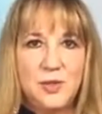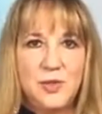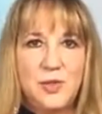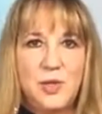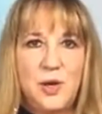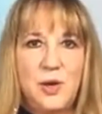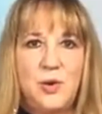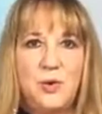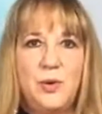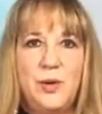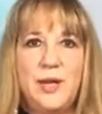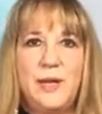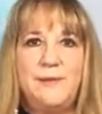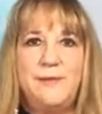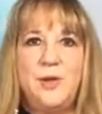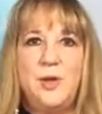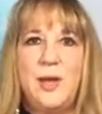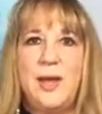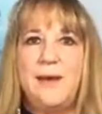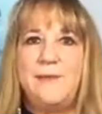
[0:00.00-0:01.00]
So
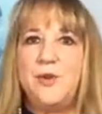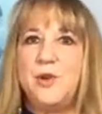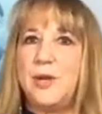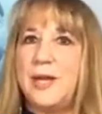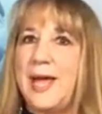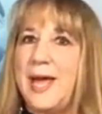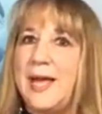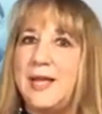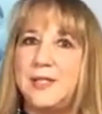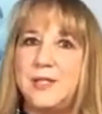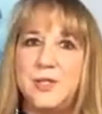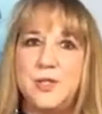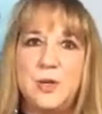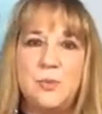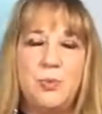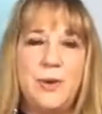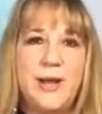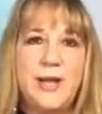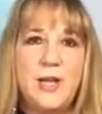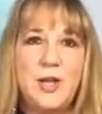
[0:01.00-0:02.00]
if you have your gas and
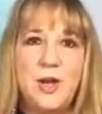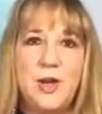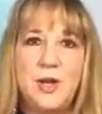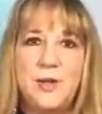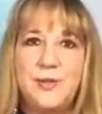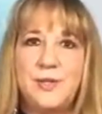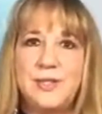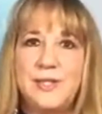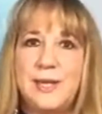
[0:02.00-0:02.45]
your brake on at the